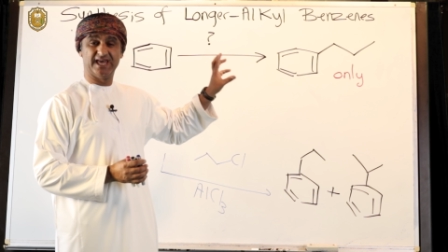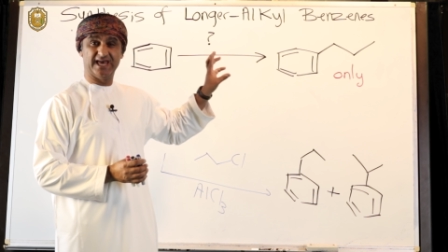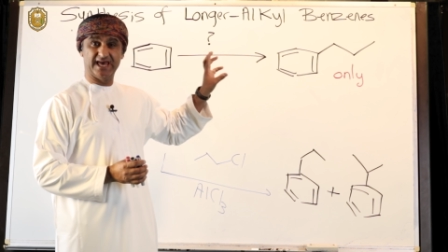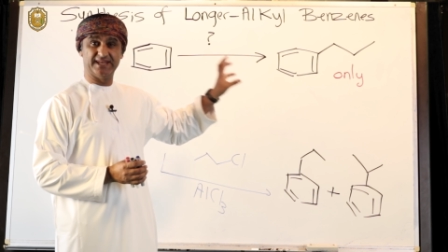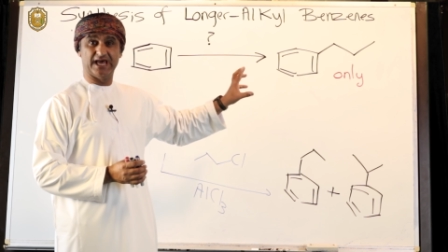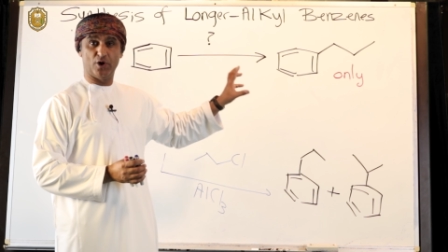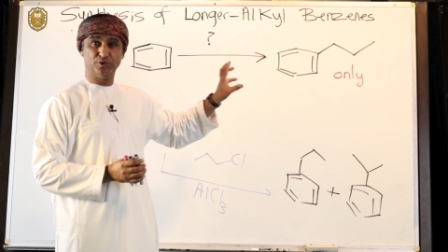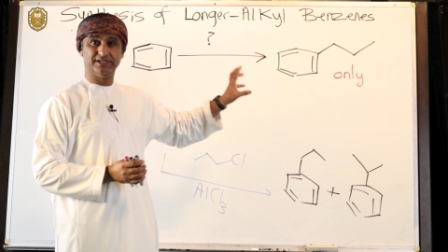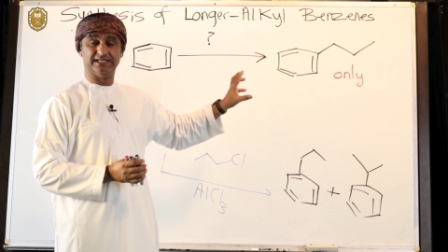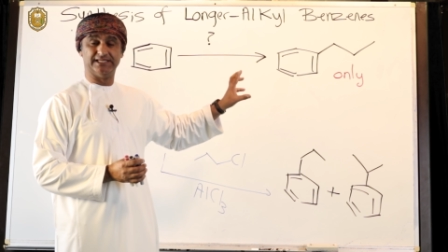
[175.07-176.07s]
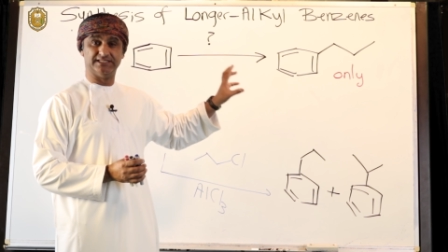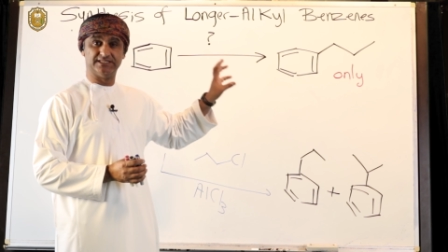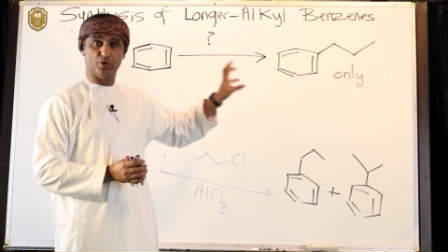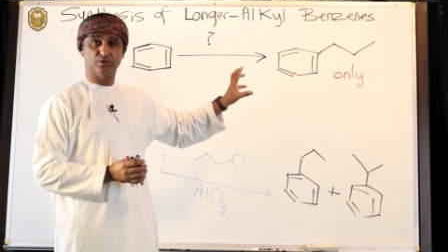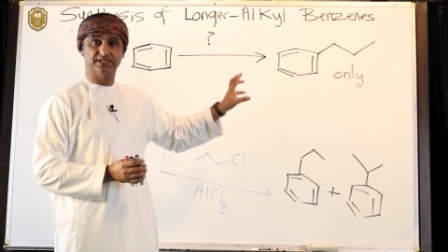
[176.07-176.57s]
and
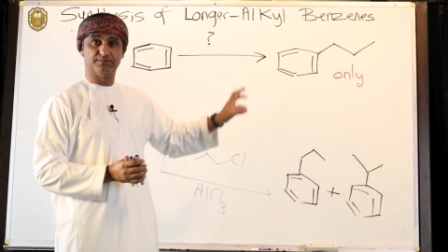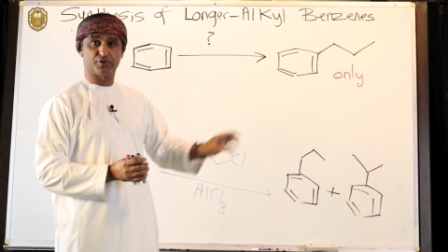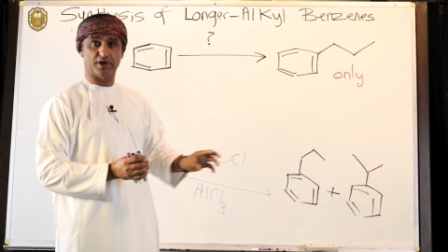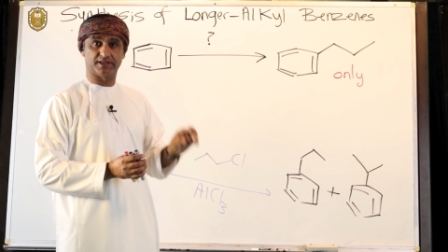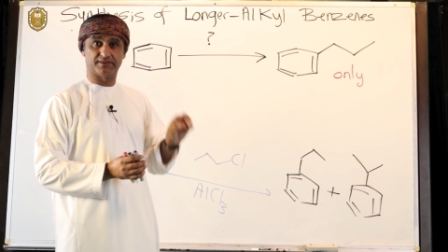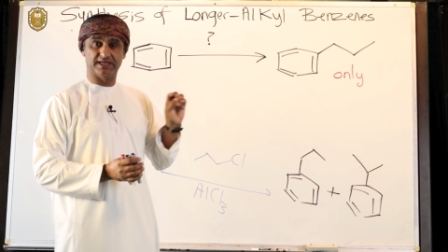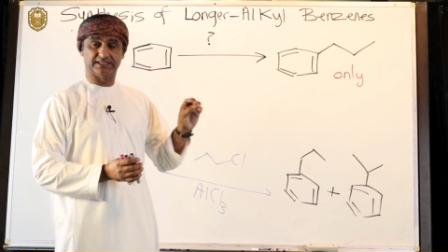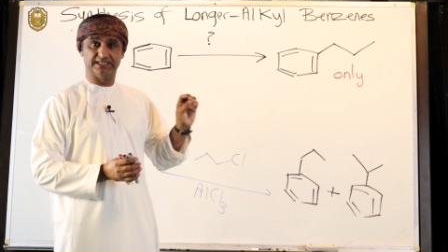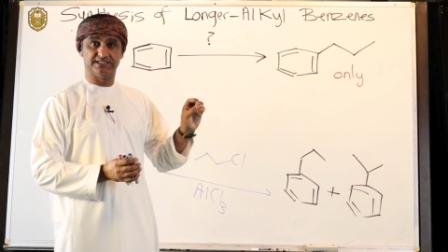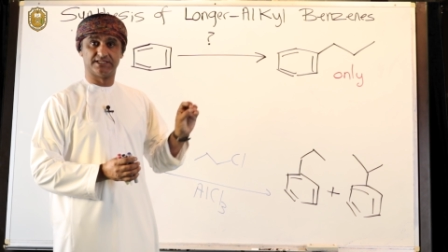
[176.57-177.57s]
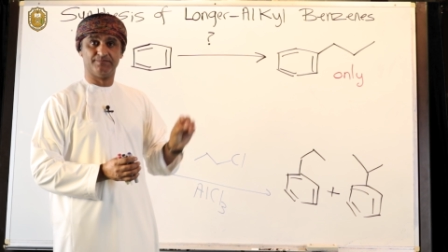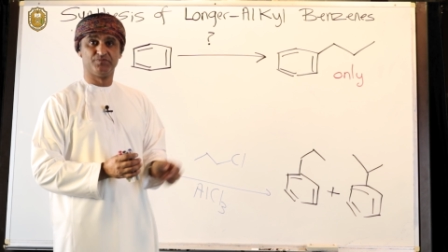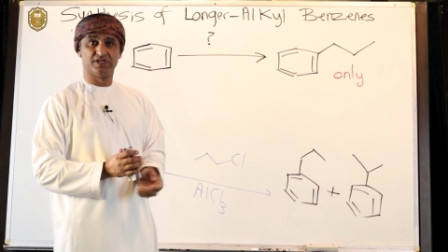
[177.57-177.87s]
the only product that is